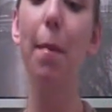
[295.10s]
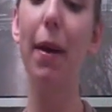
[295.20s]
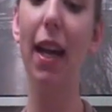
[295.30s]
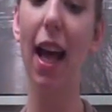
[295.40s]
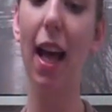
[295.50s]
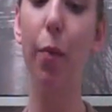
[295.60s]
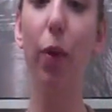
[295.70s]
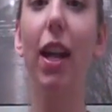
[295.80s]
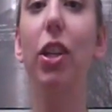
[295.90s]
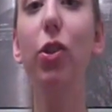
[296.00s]
But
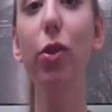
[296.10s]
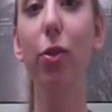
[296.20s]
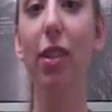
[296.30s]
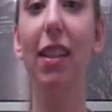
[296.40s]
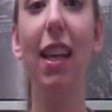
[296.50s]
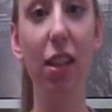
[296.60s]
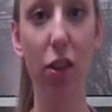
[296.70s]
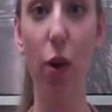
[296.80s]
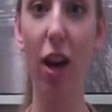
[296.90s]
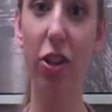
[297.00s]
what I do is I take
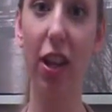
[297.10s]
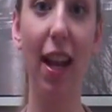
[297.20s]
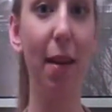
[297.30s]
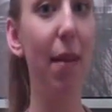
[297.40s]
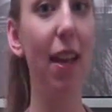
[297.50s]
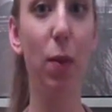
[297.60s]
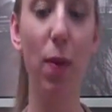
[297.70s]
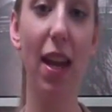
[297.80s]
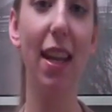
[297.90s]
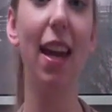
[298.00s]
squash and I make
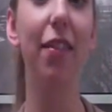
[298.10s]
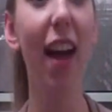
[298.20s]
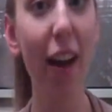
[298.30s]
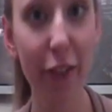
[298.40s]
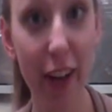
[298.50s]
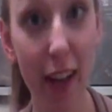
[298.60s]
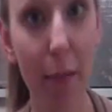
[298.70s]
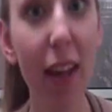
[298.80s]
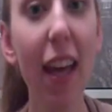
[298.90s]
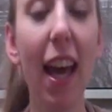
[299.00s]
spaghetti out of that for him,
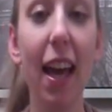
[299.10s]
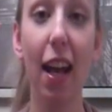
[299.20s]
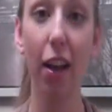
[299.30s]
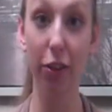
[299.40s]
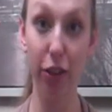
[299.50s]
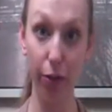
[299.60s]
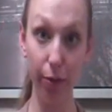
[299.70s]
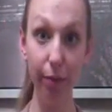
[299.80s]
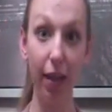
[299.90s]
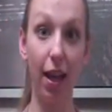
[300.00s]
and I'll do
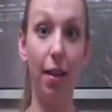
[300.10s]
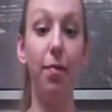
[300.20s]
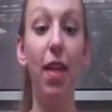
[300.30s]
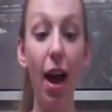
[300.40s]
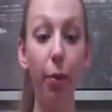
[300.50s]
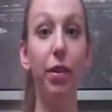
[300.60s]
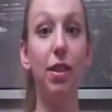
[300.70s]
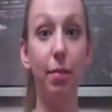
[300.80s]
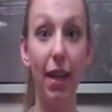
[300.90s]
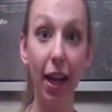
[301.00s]
that with
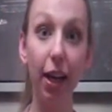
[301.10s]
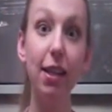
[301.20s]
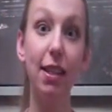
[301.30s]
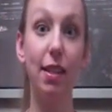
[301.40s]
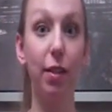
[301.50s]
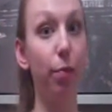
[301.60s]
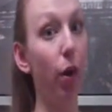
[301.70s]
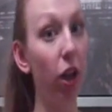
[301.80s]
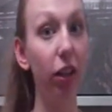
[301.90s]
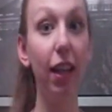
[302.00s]
some carrots and some
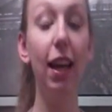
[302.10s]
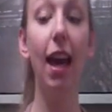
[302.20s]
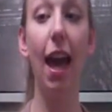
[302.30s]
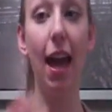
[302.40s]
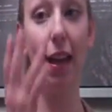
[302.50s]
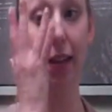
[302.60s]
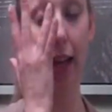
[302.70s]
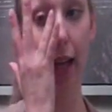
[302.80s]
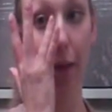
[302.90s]
broccoli and